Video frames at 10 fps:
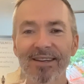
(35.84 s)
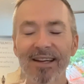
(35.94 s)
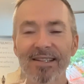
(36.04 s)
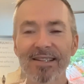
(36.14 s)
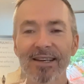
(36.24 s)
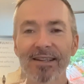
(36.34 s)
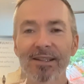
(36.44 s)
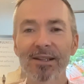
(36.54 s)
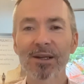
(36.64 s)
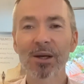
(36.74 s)
Instead,
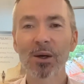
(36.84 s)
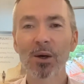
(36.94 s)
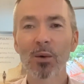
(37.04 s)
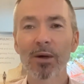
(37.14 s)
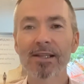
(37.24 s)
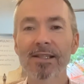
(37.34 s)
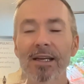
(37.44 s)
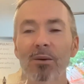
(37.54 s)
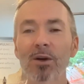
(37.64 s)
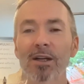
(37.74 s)
we can
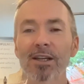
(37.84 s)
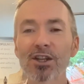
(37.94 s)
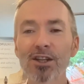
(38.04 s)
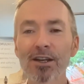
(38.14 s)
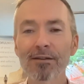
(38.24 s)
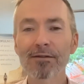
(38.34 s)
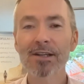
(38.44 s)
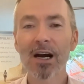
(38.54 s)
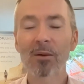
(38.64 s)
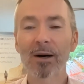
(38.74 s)
deliberately shift
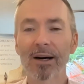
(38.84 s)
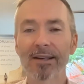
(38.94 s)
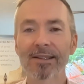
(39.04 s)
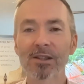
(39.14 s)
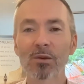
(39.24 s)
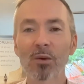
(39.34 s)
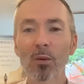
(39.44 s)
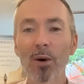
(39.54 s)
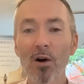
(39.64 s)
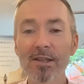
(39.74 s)
our mind to a more
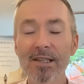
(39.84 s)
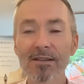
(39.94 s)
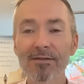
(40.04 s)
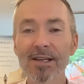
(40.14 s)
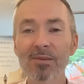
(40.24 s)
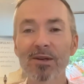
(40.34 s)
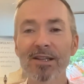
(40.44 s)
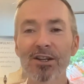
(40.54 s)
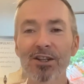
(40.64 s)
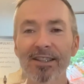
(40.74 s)
positive
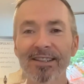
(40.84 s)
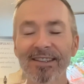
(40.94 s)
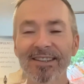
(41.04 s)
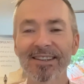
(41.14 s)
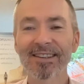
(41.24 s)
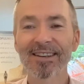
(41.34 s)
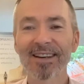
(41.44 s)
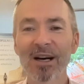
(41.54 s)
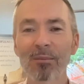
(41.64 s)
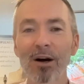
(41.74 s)
disposition
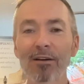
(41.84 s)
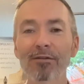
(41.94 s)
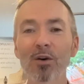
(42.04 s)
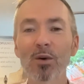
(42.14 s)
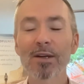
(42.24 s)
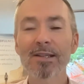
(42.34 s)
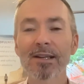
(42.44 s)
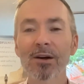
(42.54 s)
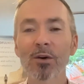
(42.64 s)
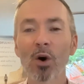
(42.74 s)
by
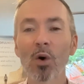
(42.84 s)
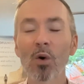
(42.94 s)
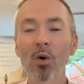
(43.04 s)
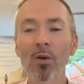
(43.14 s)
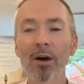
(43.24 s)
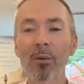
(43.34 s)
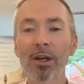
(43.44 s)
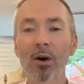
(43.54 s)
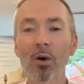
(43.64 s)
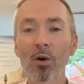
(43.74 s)
focusing on all that
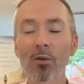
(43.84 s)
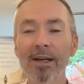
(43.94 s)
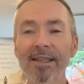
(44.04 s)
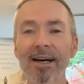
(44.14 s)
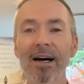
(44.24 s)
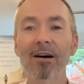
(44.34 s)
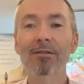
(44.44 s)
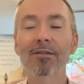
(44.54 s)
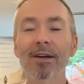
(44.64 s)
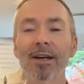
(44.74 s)
we already have
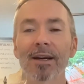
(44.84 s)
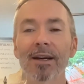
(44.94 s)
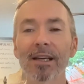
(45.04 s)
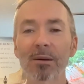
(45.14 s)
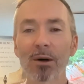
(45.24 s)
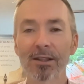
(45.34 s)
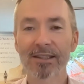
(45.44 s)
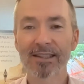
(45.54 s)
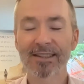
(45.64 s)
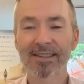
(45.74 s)
in
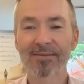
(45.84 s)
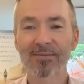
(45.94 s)
abundance.